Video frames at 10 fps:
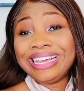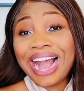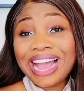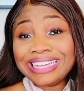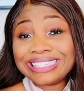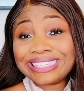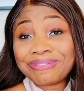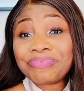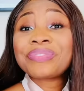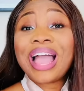
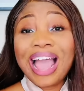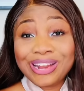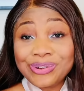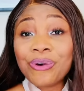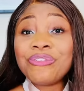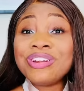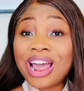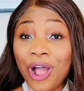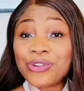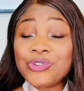Guys, I know
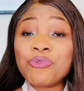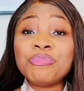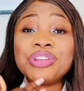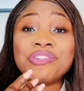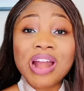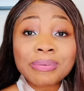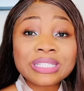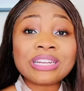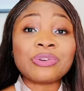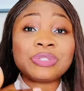now you'll be
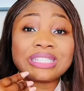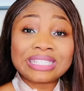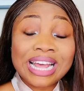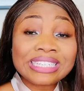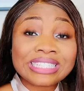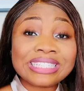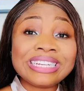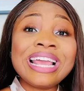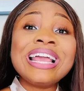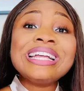grasping and
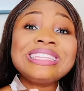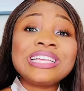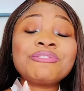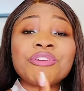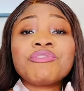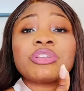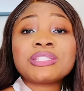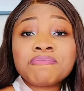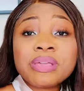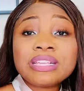understanding these
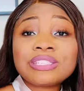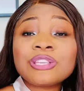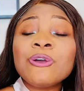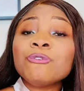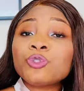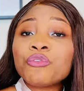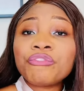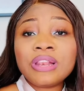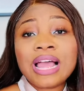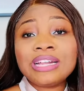various means to
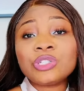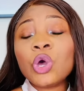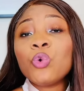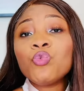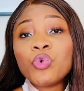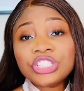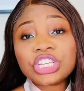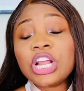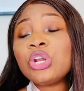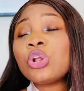Finland,
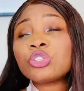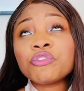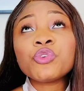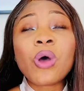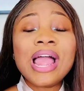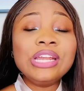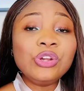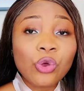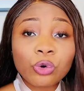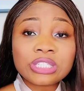which a lot of you I
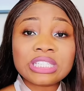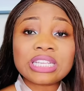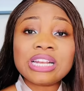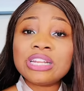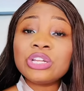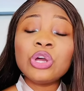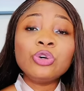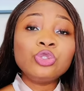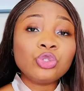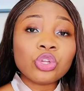know sincerely
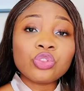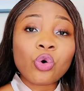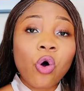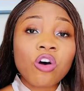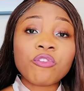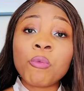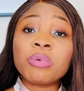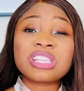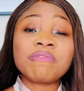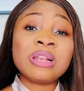do not know of or
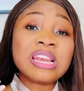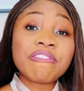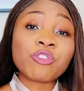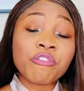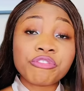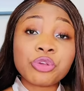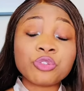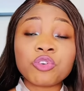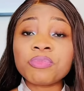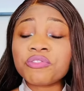must have been left
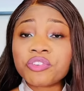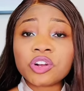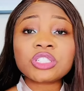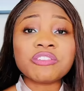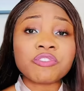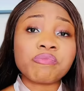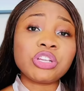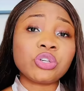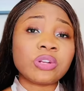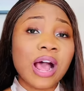confused from the various
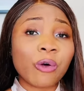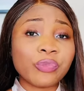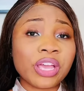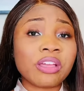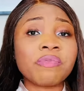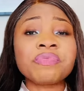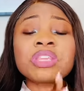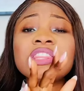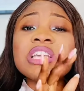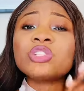information out there.
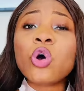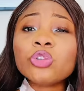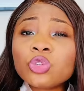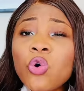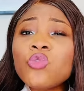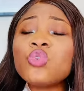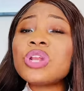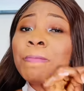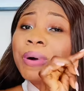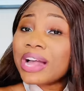There's also
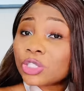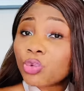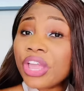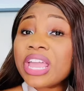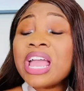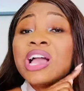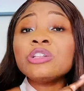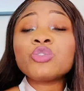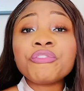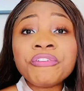another pathway
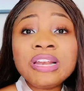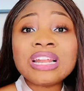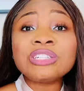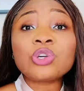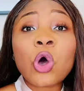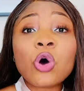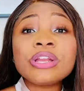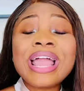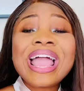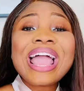to Finland
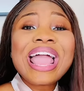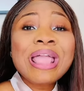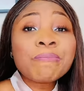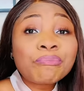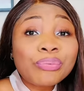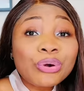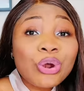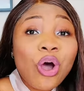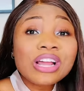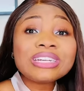called
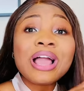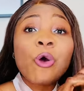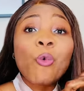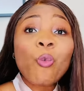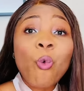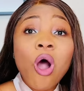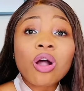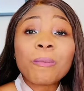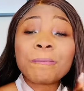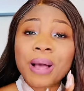employed
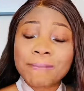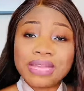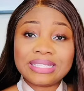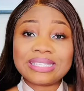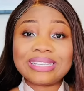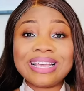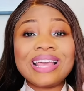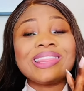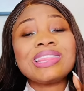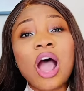work permit.
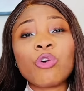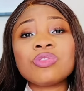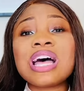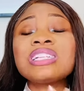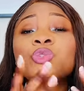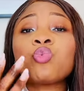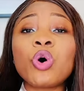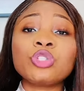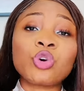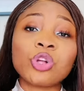Now, that is
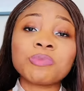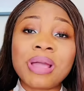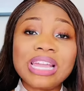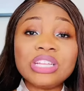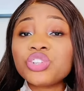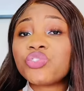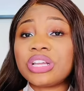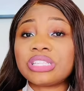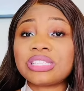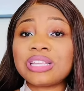what caught my
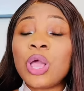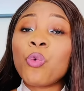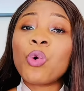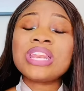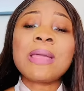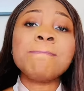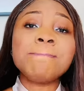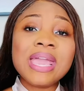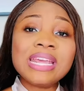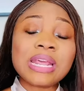interest when I
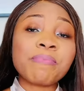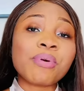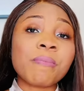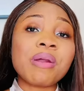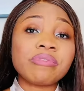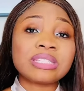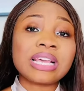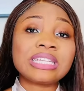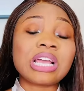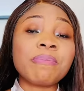made a proper
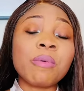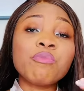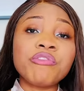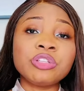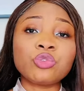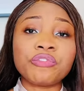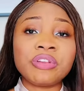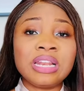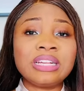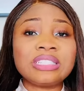research about moving to
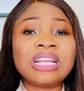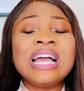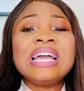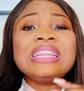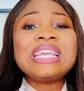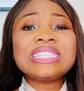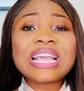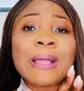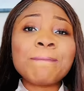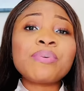Finland.
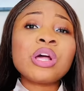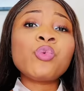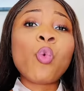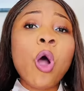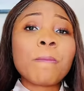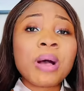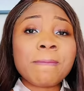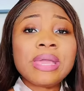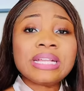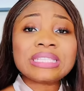This employed work
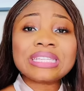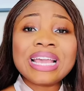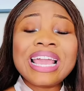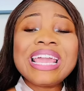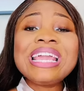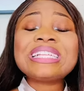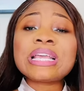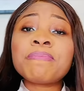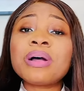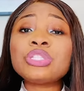permit
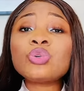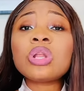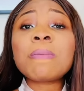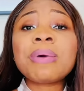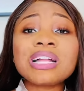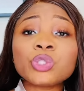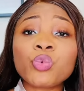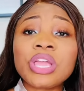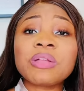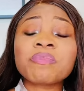is a particular
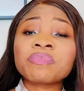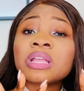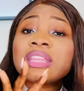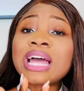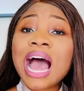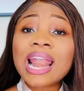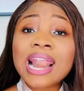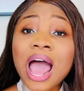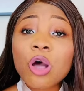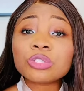pathway that
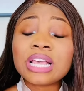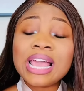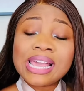allows